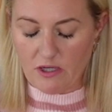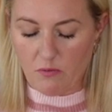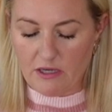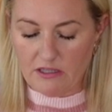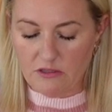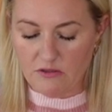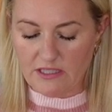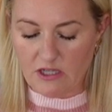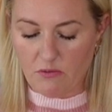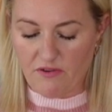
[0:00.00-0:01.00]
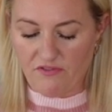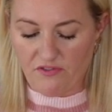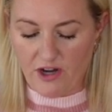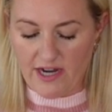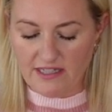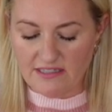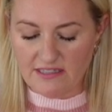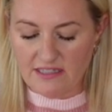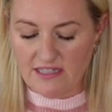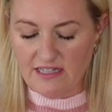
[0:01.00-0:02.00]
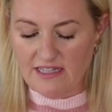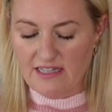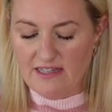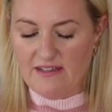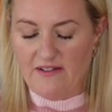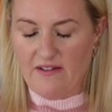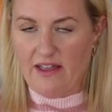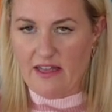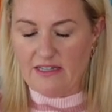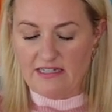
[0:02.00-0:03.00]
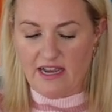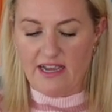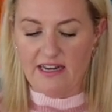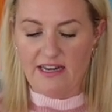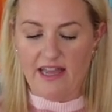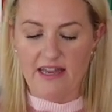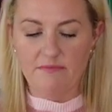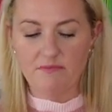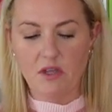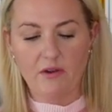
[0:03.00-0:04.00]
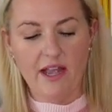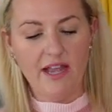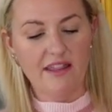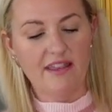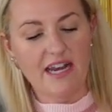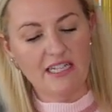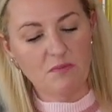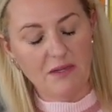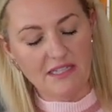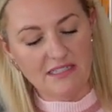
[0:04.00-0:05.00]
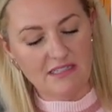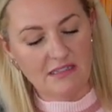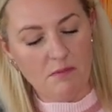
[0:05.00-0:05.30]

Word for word: don't want it loose, I don't want frays. I'll tie it again. Okay, the next piece is